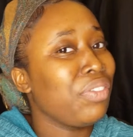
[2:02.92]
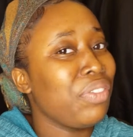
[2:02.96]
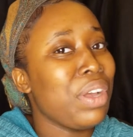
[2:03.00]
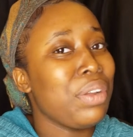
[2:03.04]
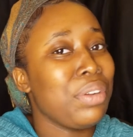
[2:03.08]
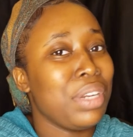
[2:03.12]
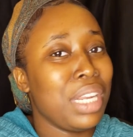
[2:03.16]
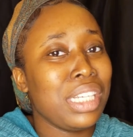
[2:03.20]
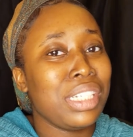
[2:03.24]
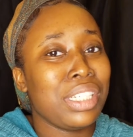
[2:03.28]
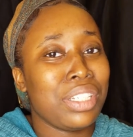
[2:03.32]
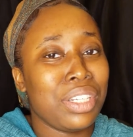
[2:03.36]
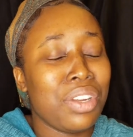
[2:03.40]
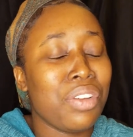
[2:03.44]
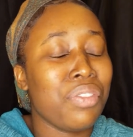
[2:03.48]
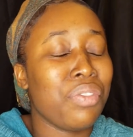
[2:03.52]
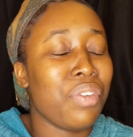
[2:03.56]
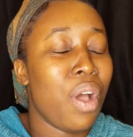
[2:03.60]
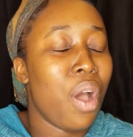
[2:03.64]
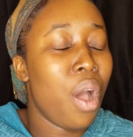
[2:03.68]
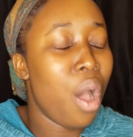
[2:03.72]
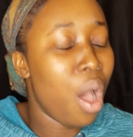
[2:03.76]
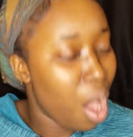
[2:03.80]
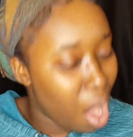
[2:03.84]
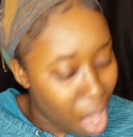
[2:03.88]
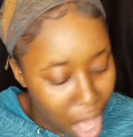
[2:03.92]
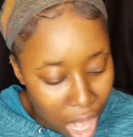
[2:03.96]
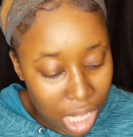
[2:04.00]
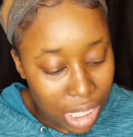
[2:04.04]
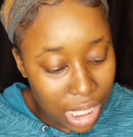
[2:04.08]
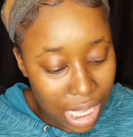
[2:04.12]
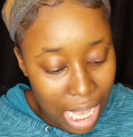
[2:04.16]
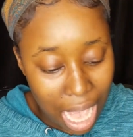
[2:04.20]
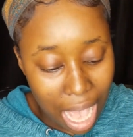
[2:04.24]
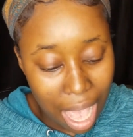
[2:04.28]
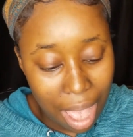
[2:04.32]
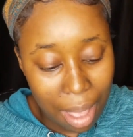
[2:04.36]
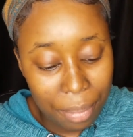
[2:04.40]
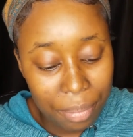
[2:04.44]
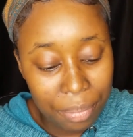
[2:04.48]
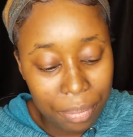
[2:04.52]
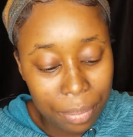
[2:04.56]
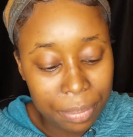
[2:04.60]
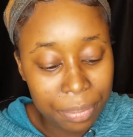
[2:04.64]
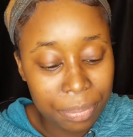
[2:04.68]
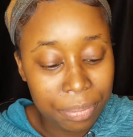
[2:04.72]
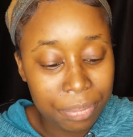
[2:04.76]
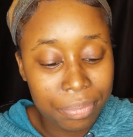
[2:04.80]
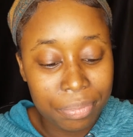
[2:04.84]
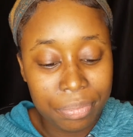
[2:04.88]
foundation of all time
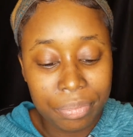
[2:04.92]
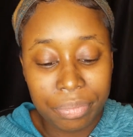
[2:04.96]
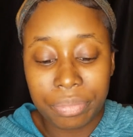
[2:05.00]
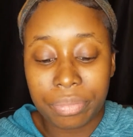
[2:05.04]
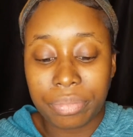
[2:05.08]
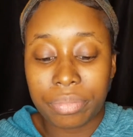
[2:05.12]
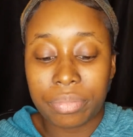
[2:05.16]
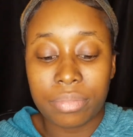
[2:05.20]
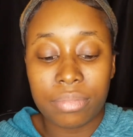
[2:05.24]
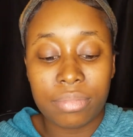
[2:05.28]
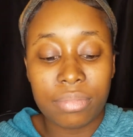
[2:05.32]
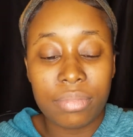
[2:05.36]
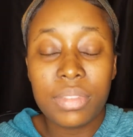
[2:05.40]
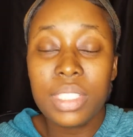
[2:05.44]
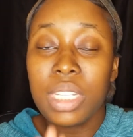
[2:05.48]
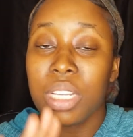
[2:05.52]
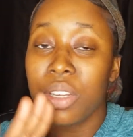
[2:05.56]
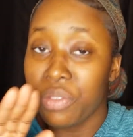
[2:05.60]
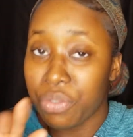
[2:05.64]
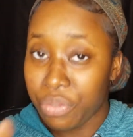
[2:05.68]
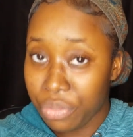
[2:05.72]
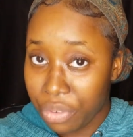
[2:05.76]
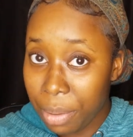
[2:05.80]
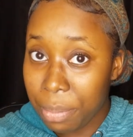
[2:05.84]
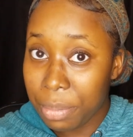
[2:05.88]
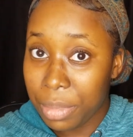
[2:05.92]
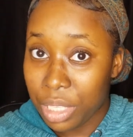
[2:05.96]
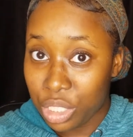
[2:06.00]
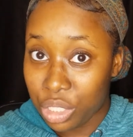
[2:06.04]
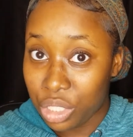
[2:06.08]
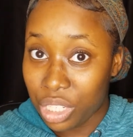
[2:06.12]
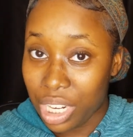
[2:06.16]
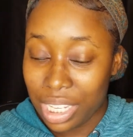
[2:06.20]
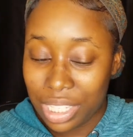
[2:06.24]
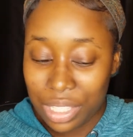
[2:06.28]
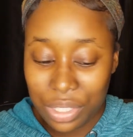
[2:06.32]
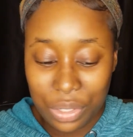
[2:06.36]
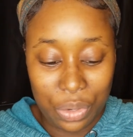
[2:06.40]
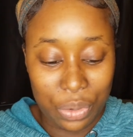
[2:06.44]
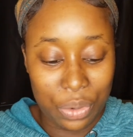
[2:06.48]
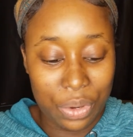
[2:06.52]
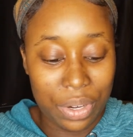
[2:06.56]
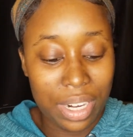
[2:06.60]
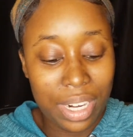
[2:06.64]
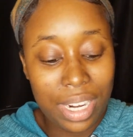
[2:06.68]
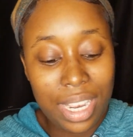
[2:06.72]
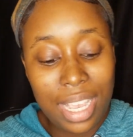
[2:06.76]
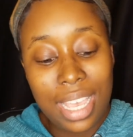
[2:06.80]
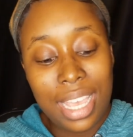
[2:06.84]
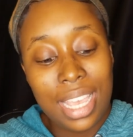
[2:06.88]
from the
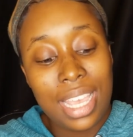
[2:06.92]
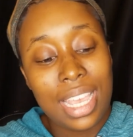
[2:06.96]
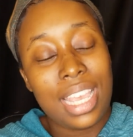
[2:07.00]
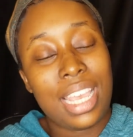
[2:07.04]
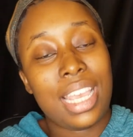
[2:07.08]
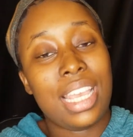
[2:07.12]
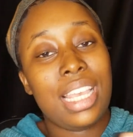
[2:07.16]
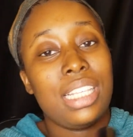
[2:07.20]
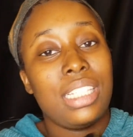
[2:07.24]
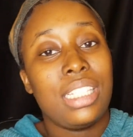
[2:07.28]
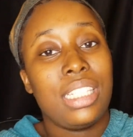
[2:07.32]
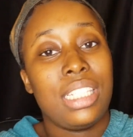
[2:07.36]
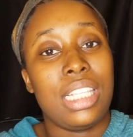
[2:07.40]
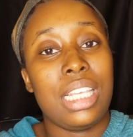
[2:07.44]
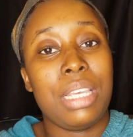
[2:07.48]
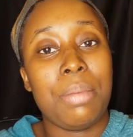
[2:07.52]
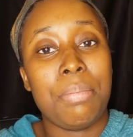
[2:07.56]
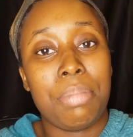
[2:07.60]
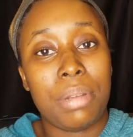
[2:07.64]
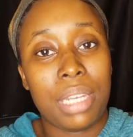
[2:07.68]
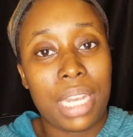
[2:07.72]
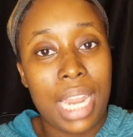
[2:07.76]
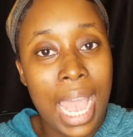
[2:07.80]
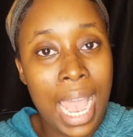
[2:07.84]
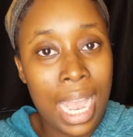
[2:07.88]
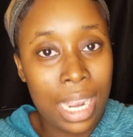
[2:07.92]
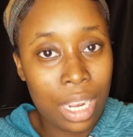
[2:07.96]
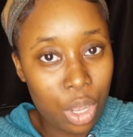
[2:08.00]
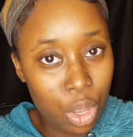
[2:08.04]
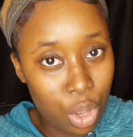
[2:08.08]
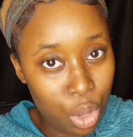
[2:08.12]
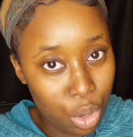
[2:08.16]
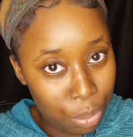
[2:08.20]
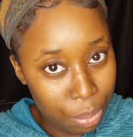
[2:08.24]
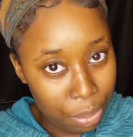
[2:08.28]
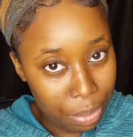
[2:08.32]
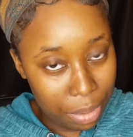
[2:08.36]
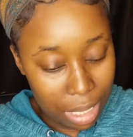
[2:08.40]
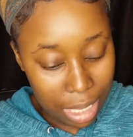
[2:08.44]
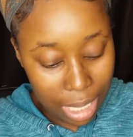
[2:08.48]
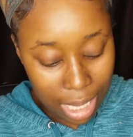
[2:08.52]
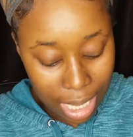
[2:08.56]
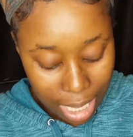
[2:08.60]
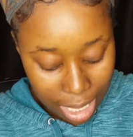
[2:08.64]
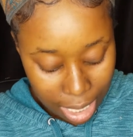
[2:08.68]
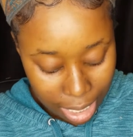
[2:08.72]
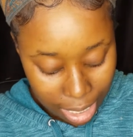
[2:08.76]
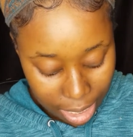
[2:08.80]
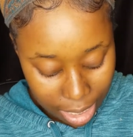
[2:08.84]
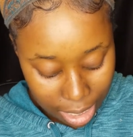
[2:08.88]
drugstore is the Black
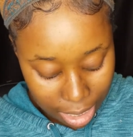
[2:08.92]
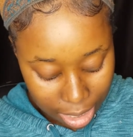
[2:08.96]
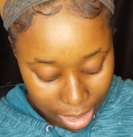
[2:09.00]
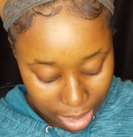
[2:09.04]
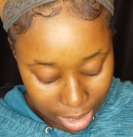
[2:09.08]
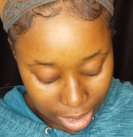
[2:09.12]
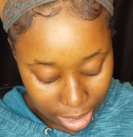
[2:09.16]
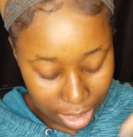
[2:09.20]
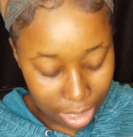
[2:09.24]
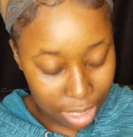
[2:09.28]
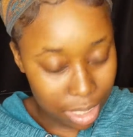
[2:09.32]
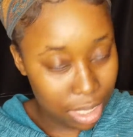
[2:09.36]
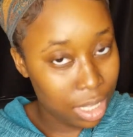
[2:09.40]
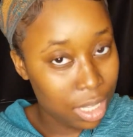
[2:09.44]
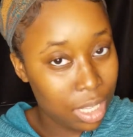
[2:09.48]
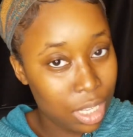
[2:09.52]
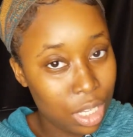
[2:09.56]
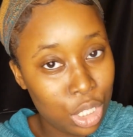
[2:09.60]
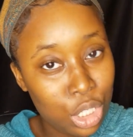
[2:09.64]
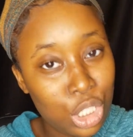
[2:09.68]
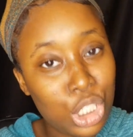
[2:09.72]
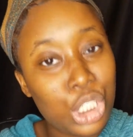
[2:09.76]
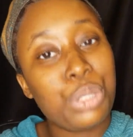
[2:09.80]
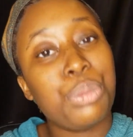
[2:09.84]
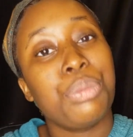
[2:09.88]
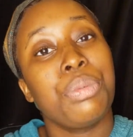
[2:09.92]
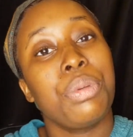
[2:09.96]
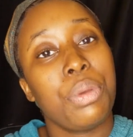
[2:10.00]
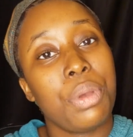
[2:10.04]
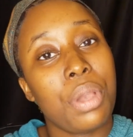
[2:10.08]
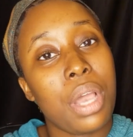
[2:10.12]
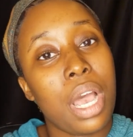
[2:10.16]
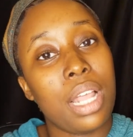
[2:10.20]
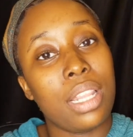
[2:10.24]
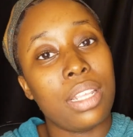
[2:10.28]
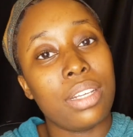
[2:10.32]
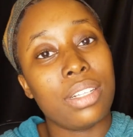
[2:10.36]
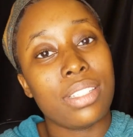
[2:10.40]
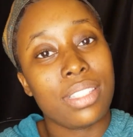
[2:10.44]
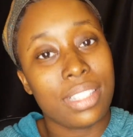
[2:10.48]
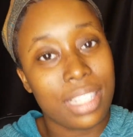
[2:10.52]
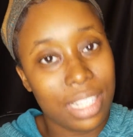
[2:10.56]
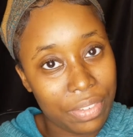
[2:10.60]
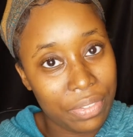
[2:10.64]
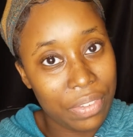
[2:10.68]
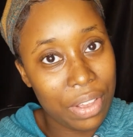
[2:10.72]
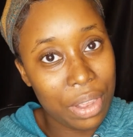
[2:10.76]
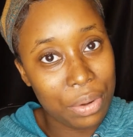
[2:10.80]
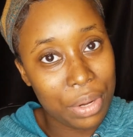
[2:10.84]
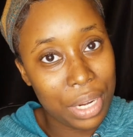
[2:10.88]
Opal True Color
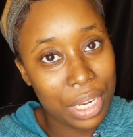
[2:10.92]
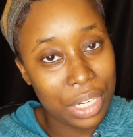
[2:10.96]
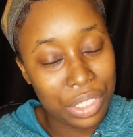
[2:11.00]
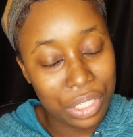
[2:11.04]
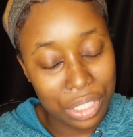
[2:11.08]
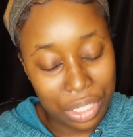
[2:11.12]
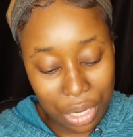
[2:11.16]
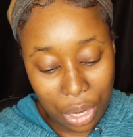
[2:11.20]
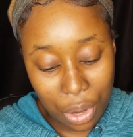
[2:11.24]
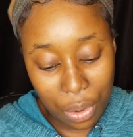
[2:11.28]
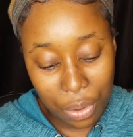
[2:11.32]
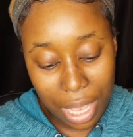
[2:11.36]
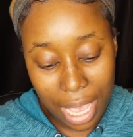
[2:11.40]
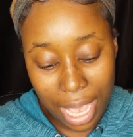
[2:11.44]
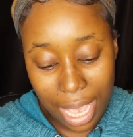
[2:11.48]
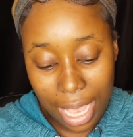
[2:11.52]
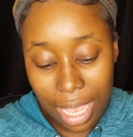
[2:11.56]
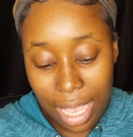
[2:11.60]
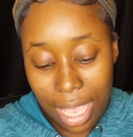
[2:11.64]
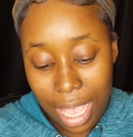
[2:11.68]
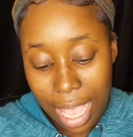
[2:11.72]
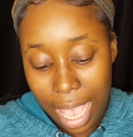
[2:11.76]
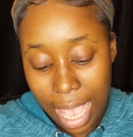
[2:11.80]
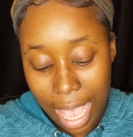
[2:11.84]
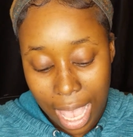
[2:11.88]
Stick Foundation, okay?